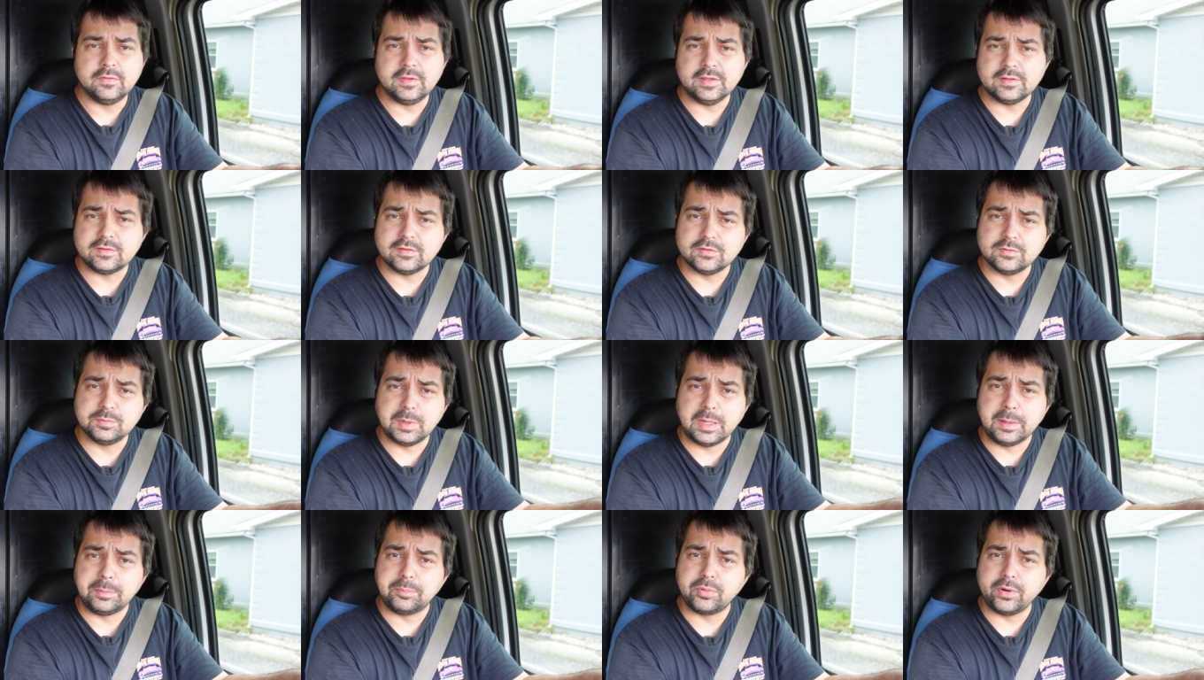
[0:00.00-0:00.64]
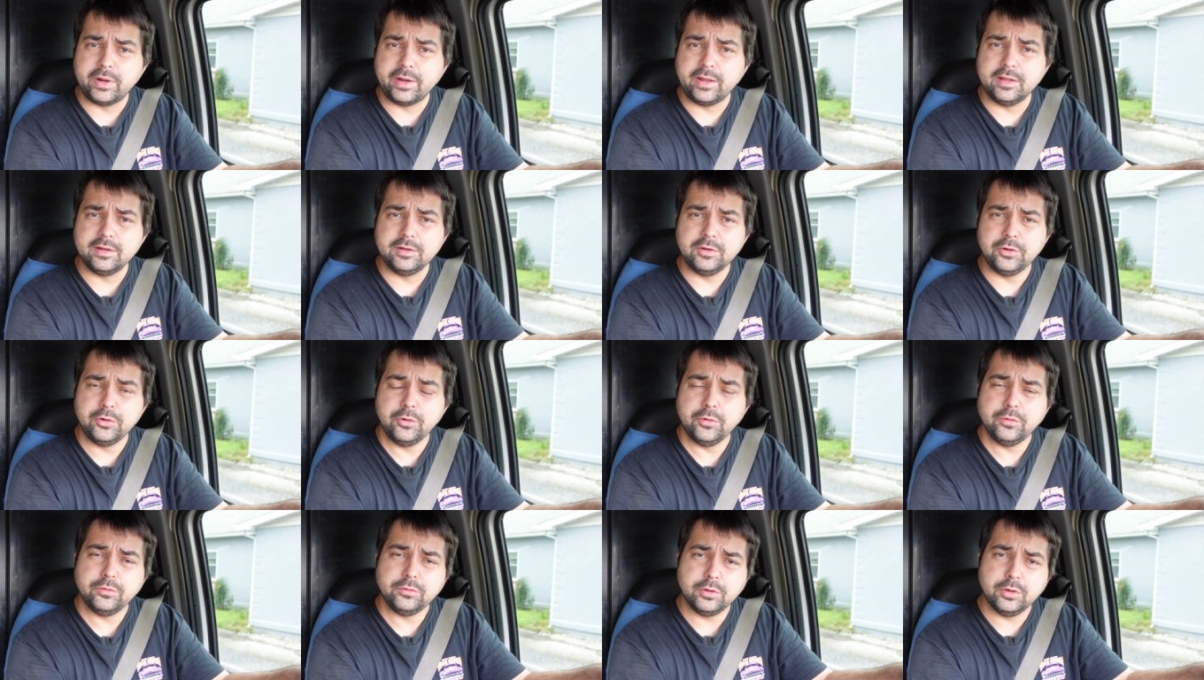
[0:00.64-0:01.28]
This is my brand
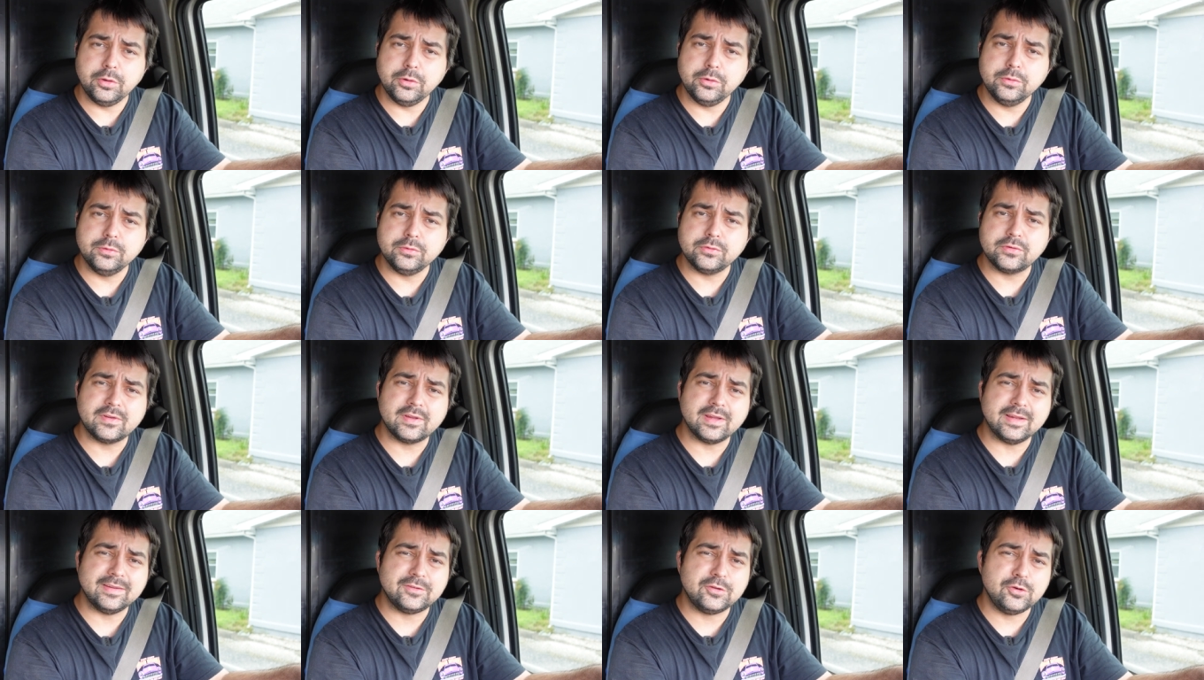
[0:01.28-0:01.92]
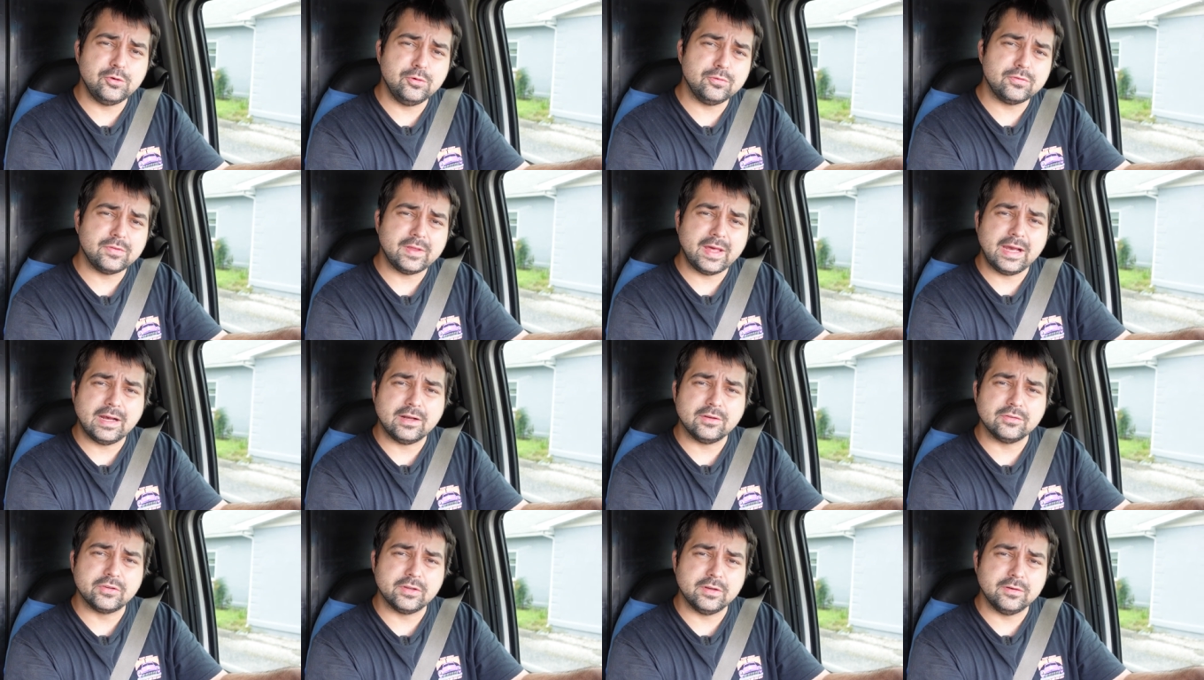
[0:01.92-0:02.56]
new used
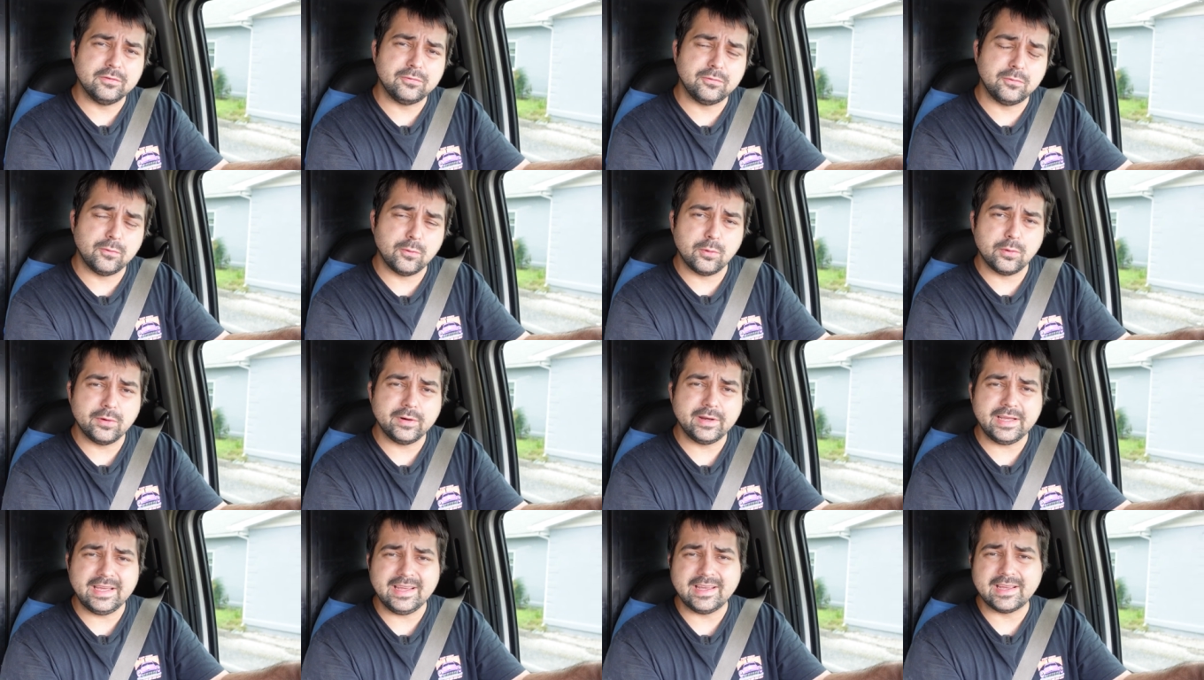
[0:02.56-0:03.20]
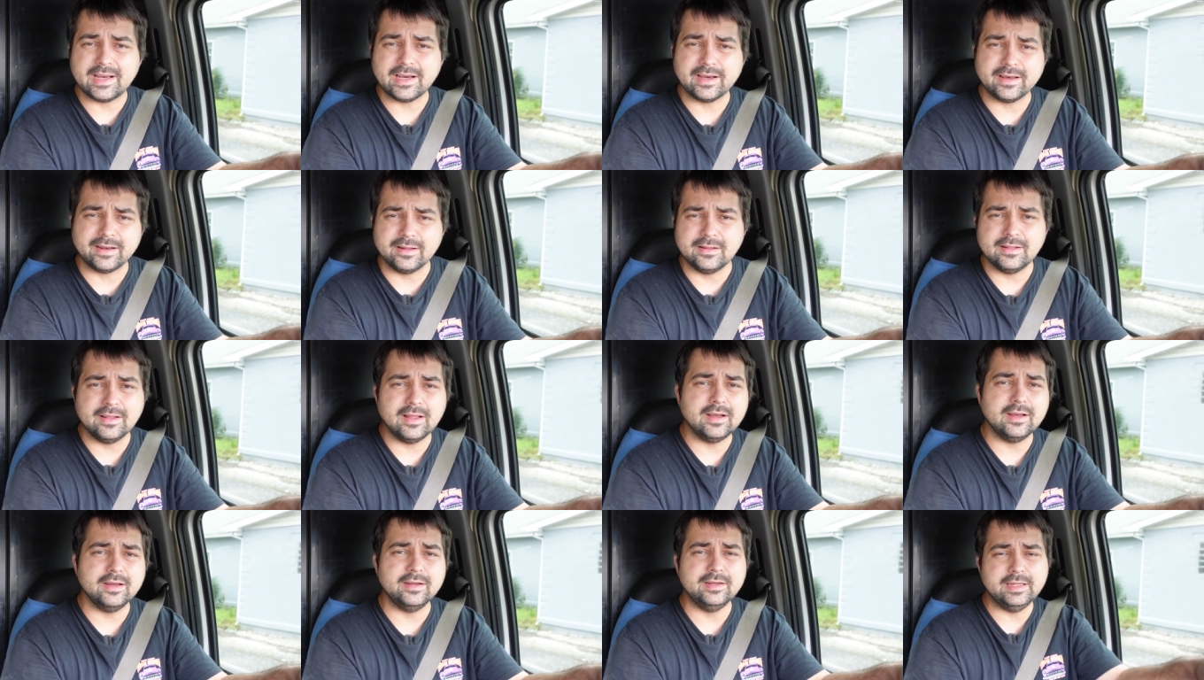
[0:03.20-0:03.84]
2000 Ford
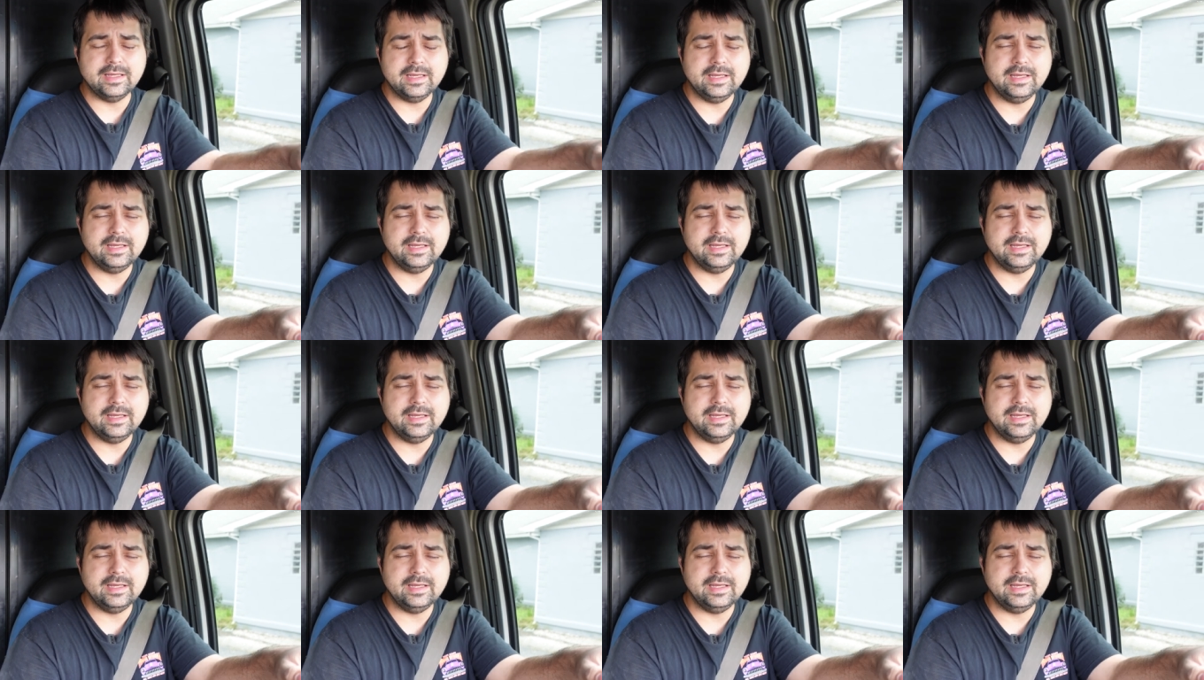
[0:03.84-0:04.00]
Econoline